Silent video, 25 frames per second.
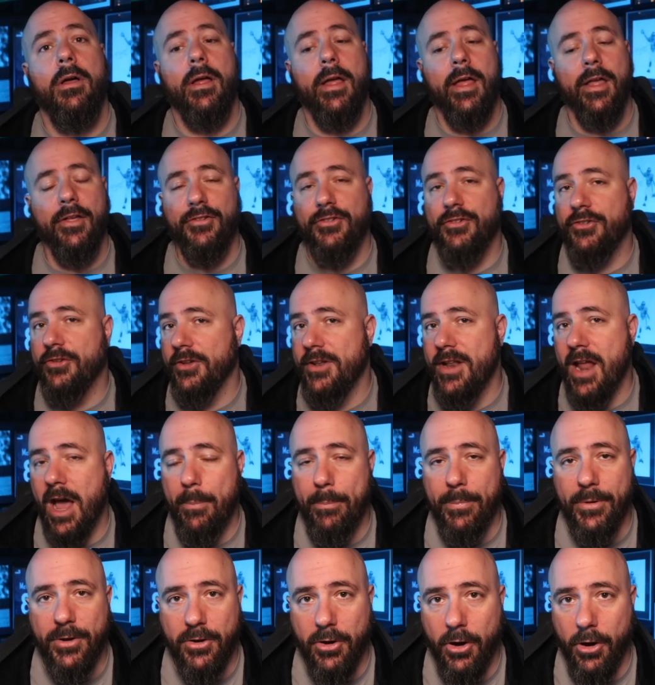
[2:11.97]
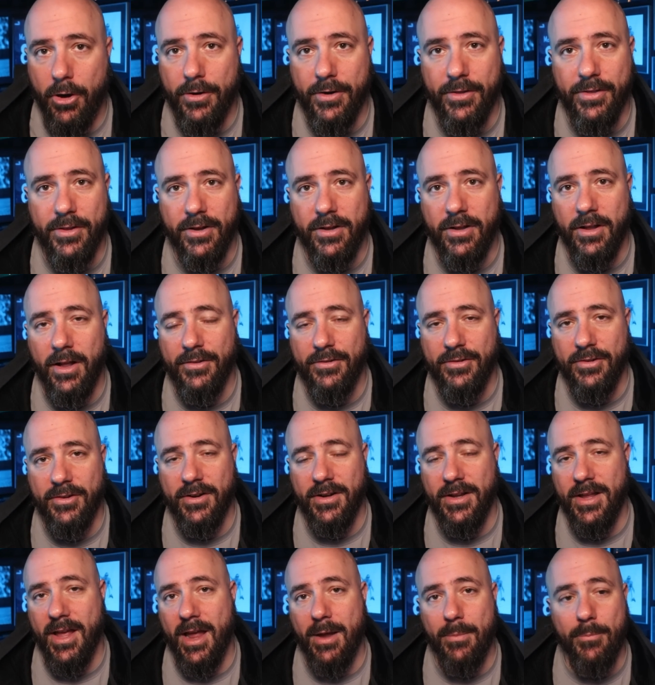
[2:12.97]
It should not be called in the clutch of the
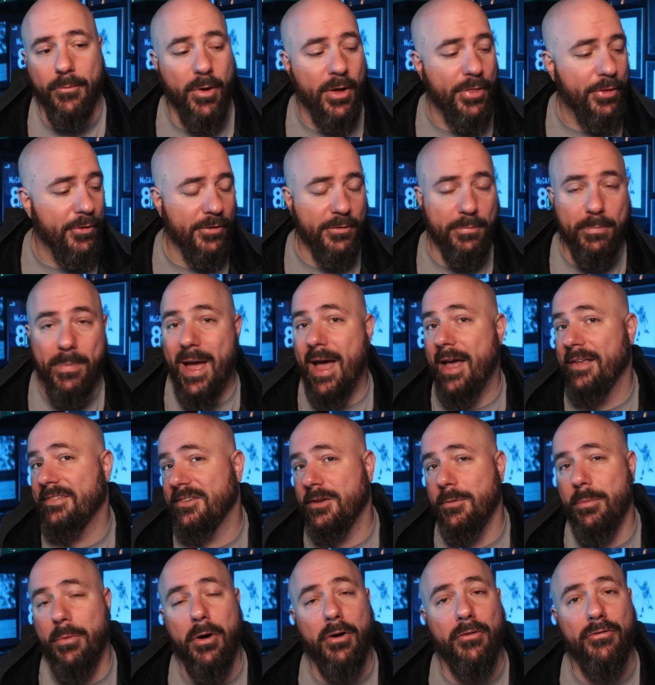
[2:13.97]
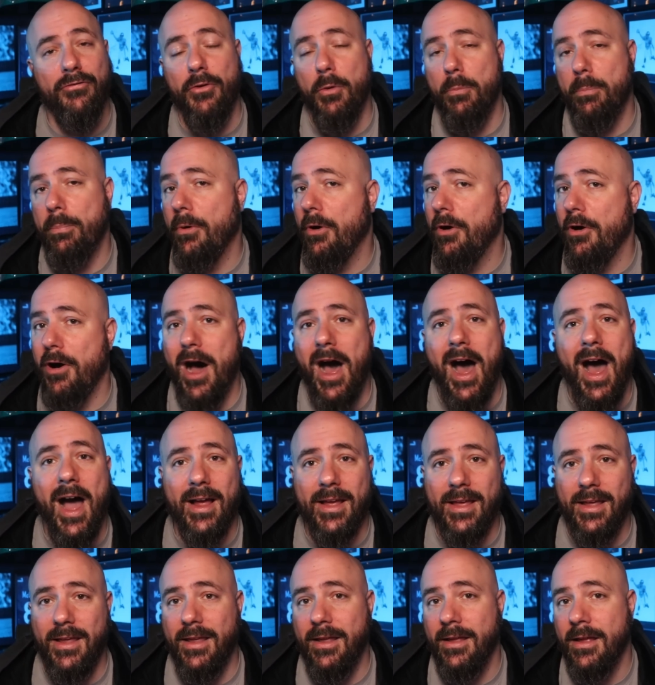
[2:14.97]
game. Whether it's basketball, football,
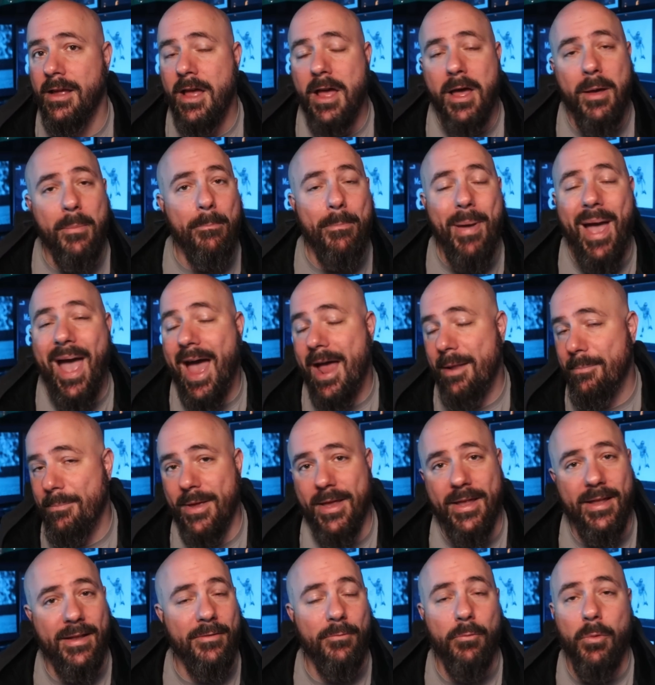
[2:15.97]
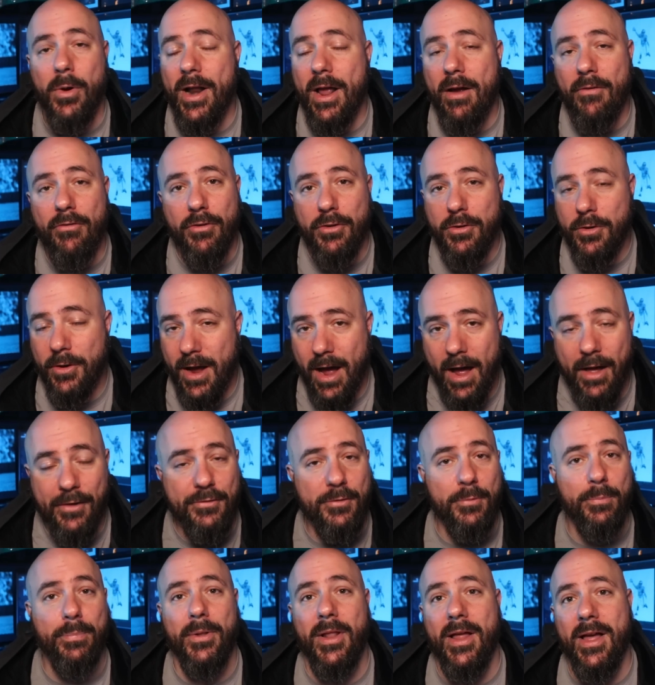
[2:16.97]
hockey, badminton, whatever you guys
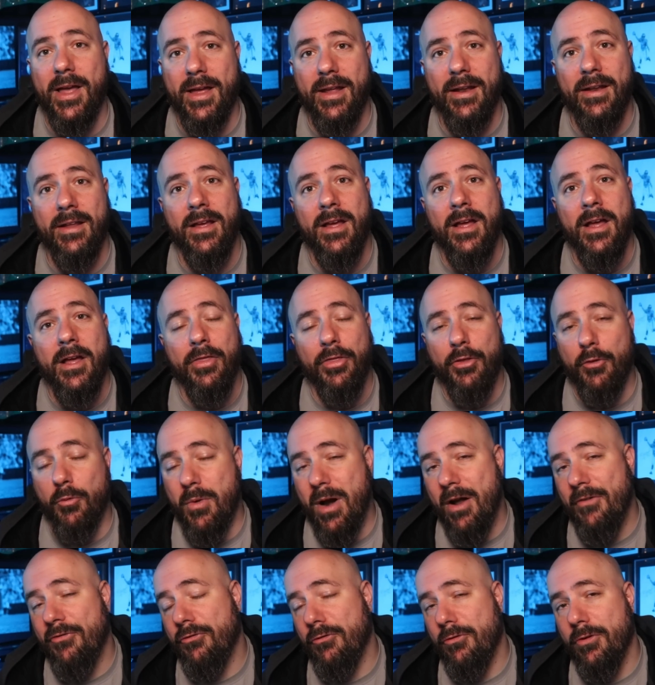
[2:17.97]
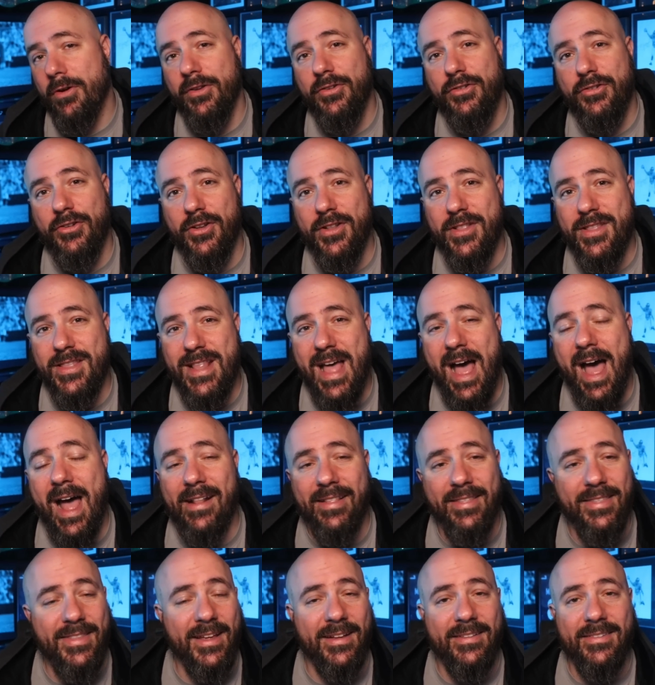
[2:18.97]
are playing, the referee should not
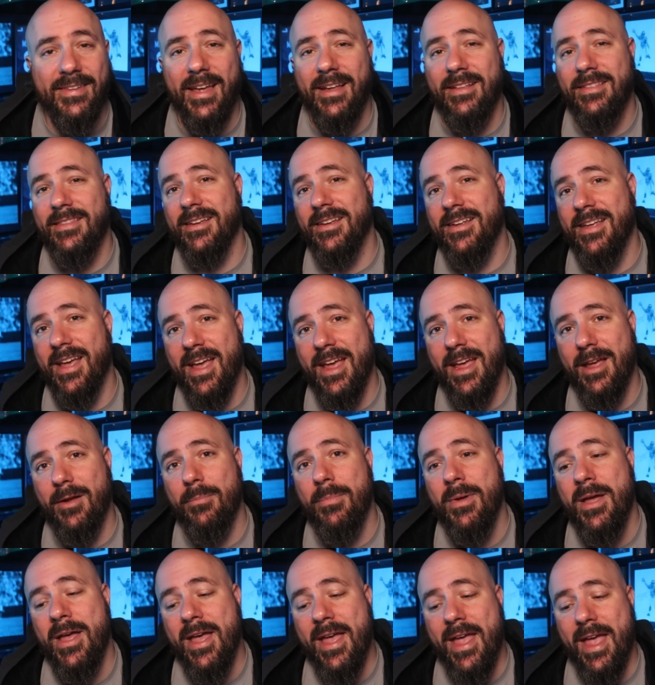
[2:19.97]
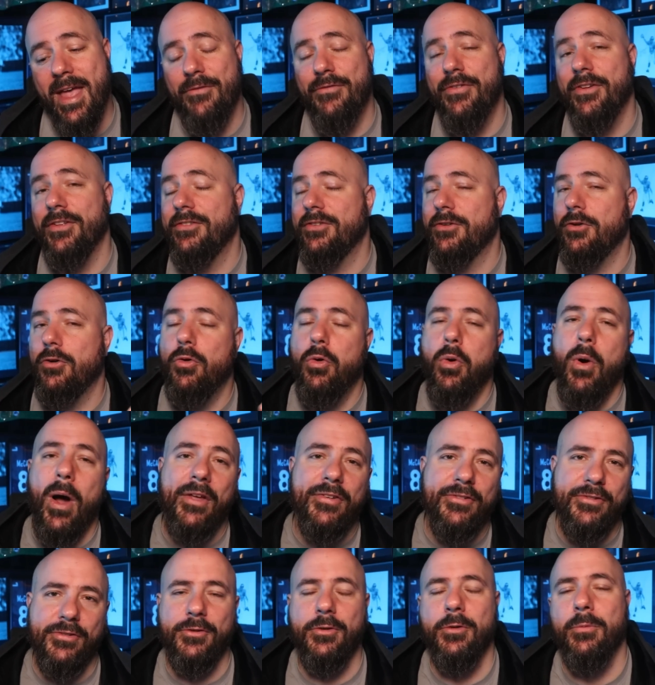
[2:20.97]
dictate the game if it's
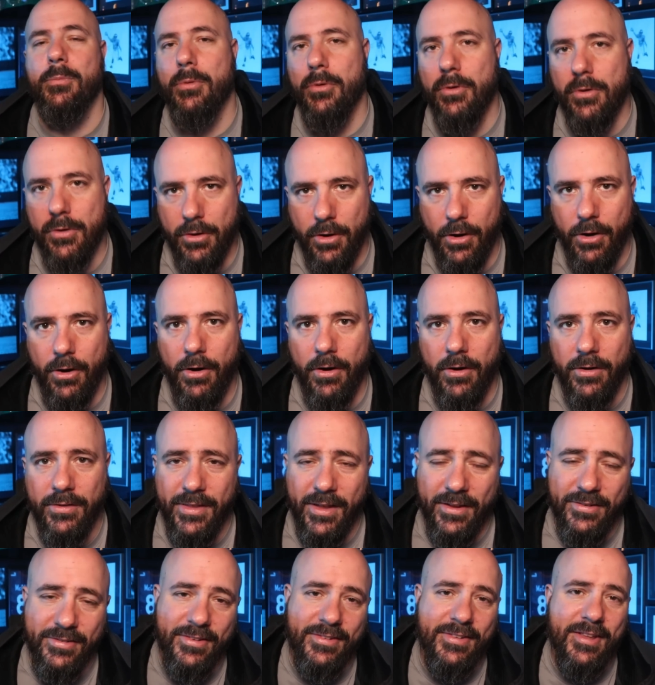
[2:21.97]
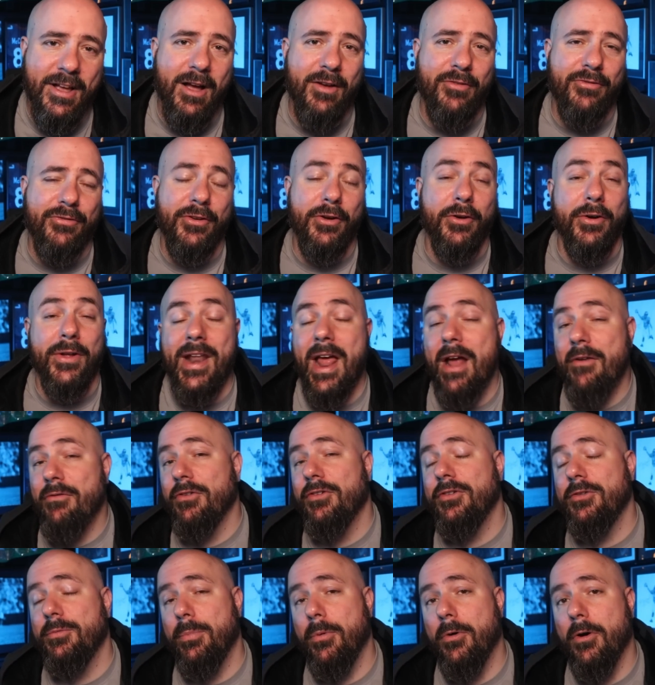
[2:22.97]
questionable call. That's just how I feel in every
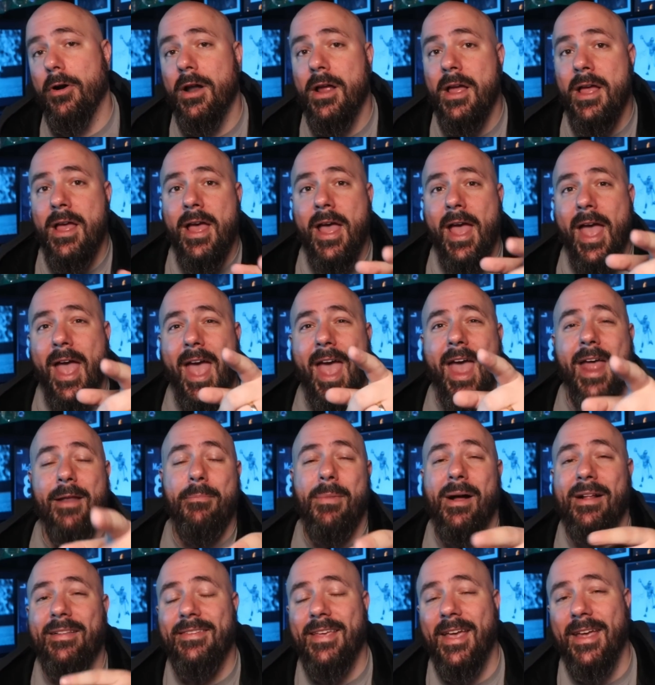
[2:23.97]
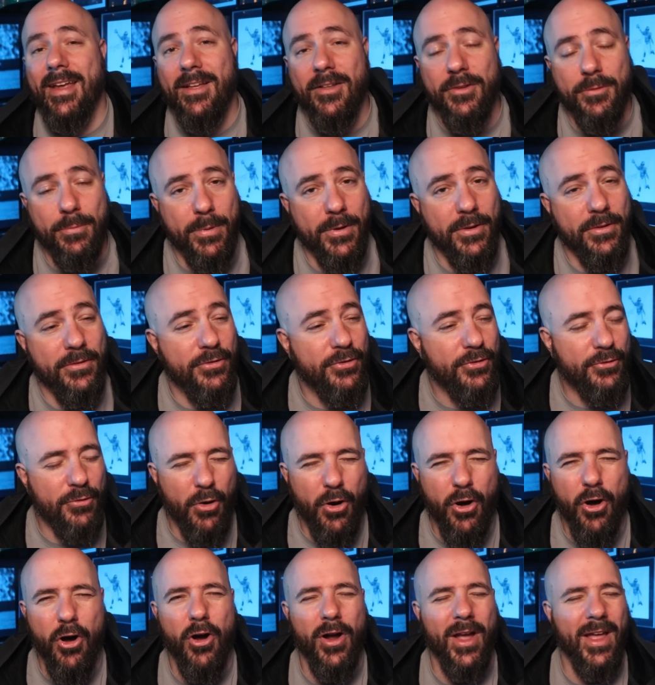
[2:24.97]
sport, and my take has been
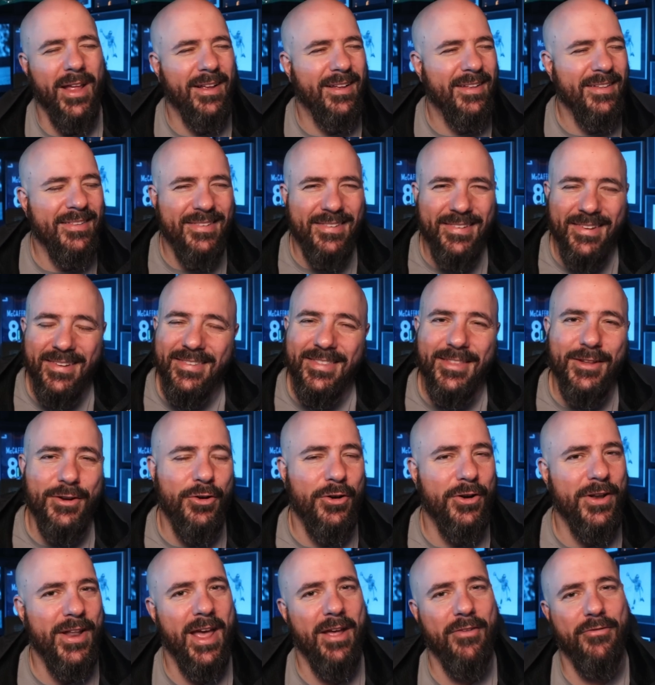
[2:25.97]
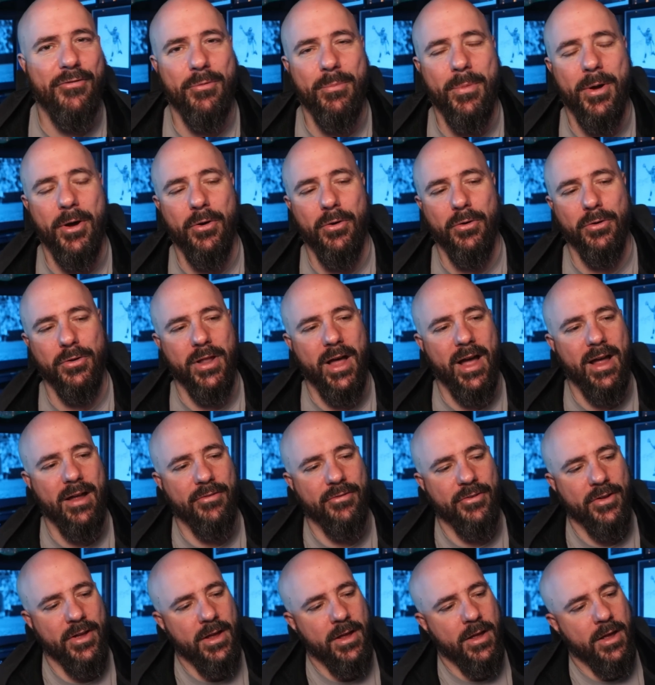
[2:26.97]
strong and consistent on that for my whole
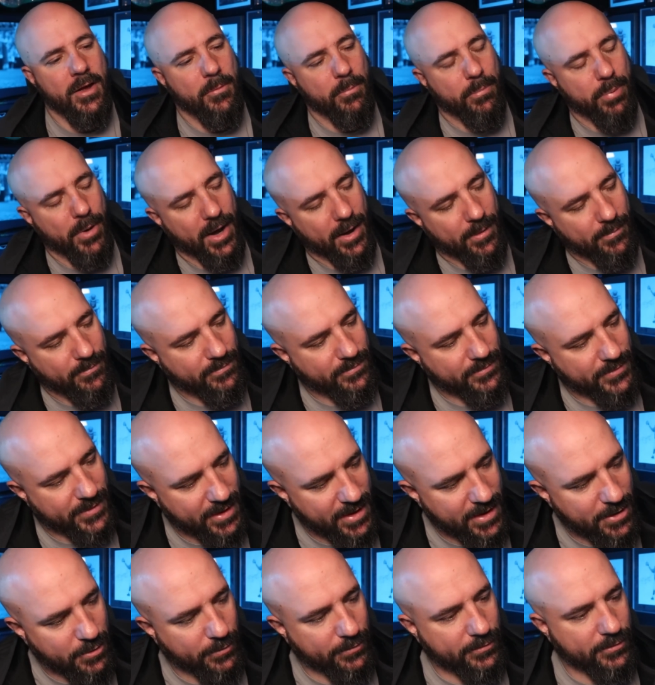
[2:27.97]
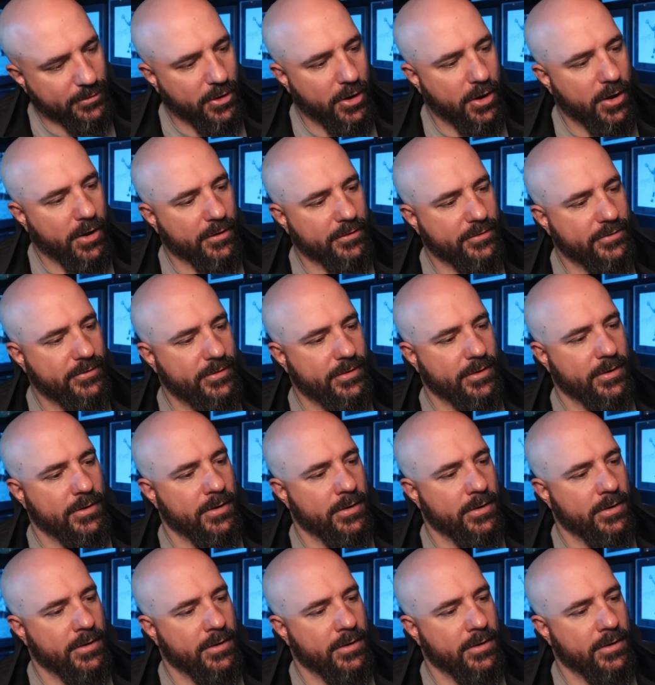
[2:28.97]
life. But the Eagles lost.